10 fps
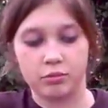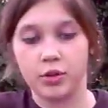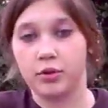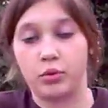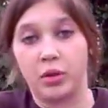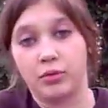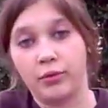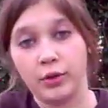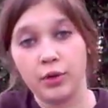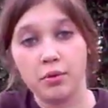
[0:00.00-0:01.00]
do a quick
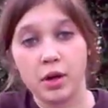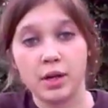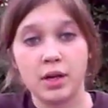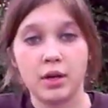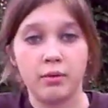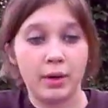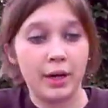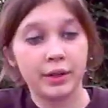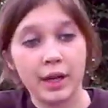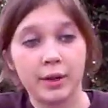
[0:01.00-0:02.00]
review on it, what
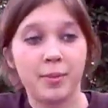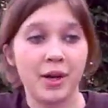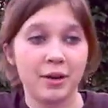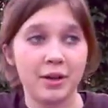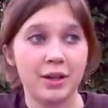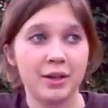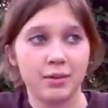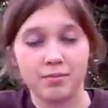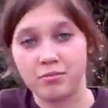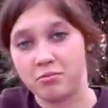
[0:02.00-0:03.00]
I like about
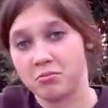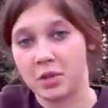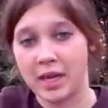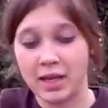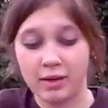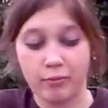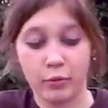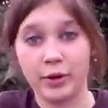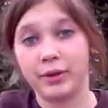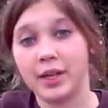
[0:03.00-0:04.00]
it, and
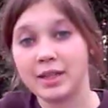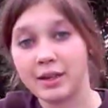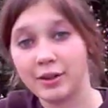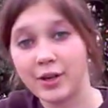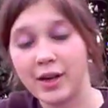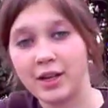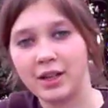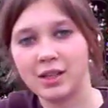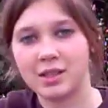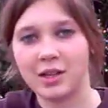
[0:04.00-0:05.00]
well, guess I'll go ahead and
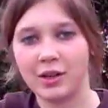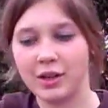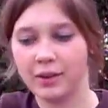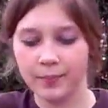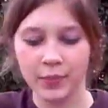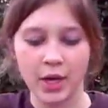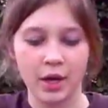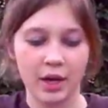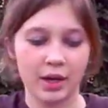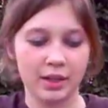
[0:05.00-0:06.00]
get started.
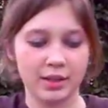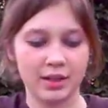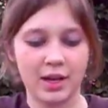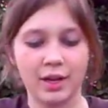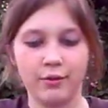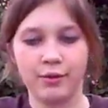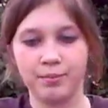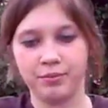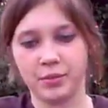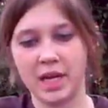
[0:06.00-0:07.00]
This knife,
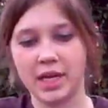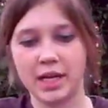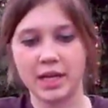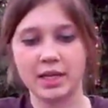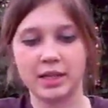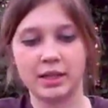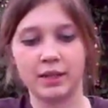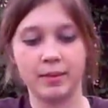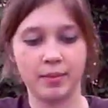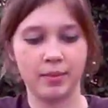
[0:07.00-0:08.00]
it is
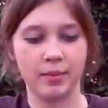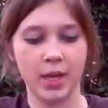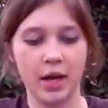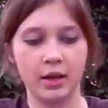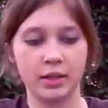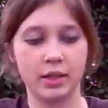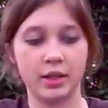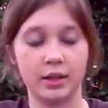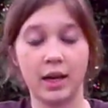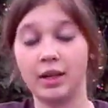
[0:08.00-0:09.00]

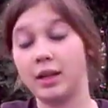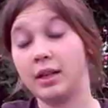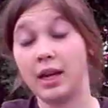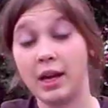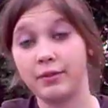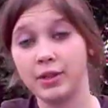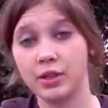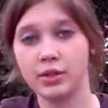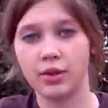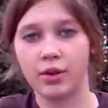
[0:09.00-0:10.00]
9.5
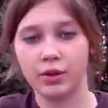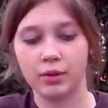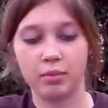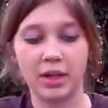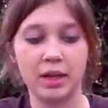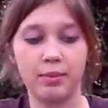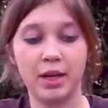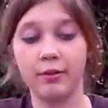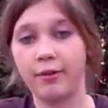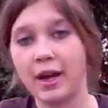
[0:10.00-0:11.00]
inches long, blade
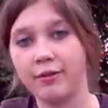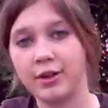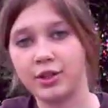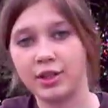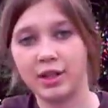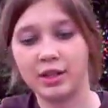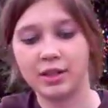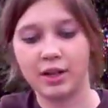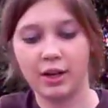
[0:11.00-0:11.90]
being 5 inches,